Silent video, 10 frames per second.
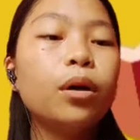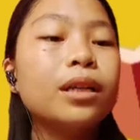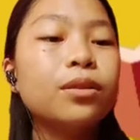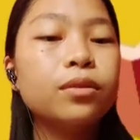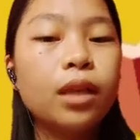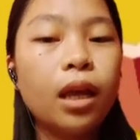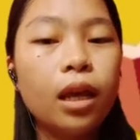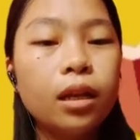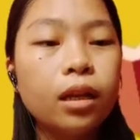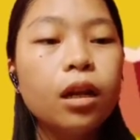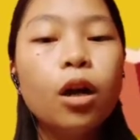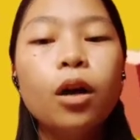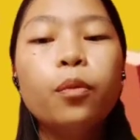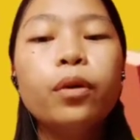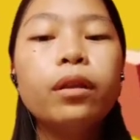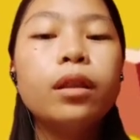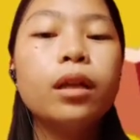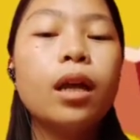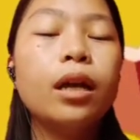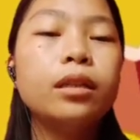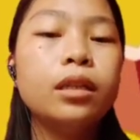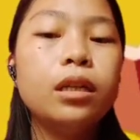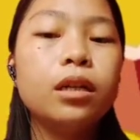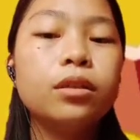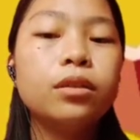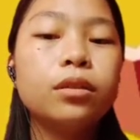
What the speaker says: or associated with the idea